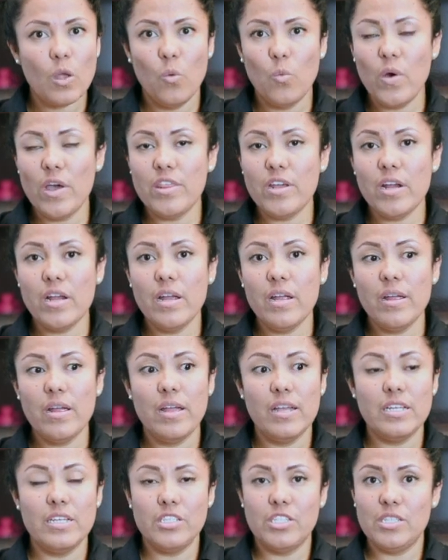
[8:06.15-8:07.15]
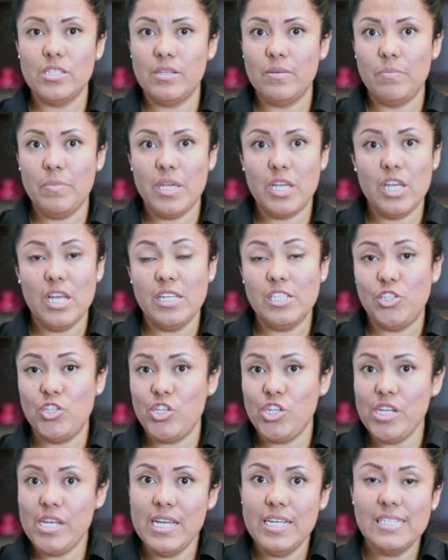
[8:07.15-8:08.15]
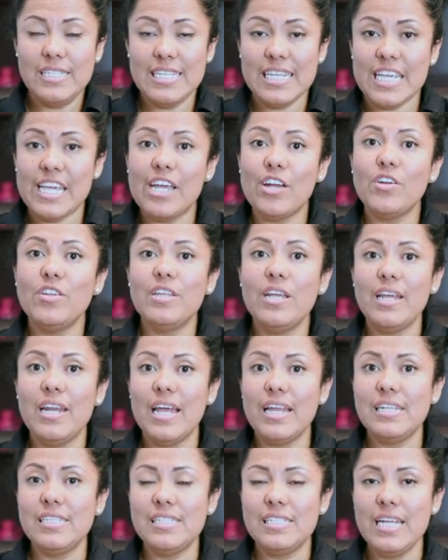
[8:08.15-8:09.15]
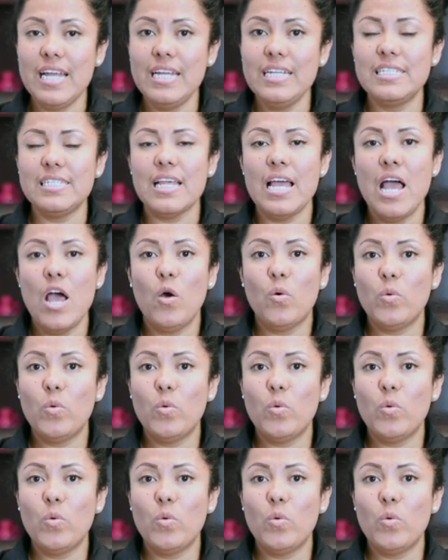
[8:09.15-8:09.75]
whether because she is here in the United States